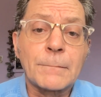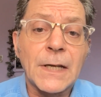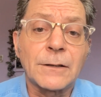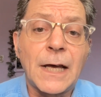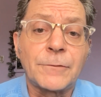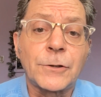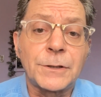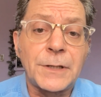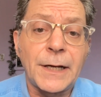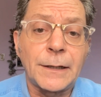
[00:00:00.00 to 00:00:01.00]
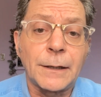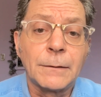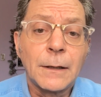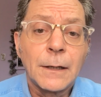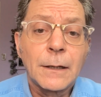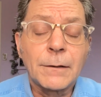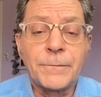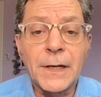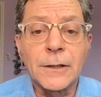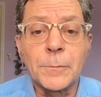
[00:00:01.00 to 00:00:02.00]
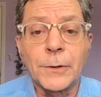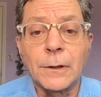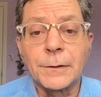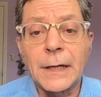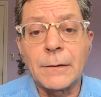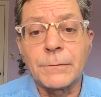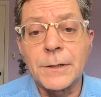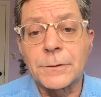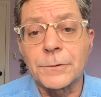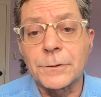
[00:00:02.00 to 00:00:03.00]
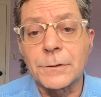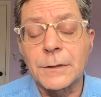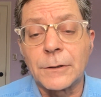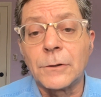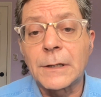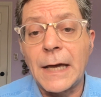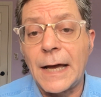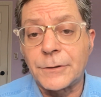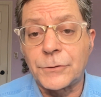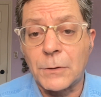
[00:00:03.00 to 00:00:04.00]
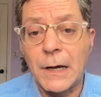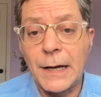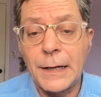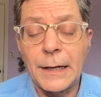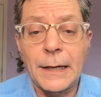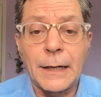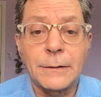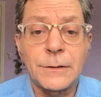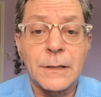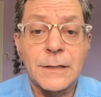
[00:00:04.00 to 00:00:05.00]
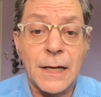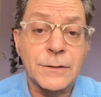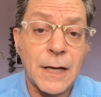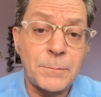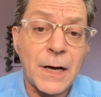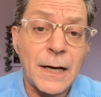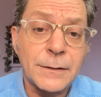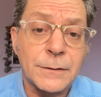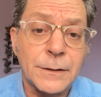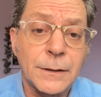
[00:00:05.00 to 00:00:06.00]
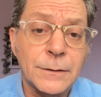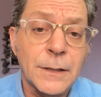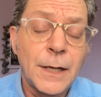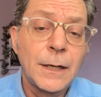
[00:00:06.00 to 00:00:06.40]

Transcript: lot of good data available that researchers can look at to try and test hypotheses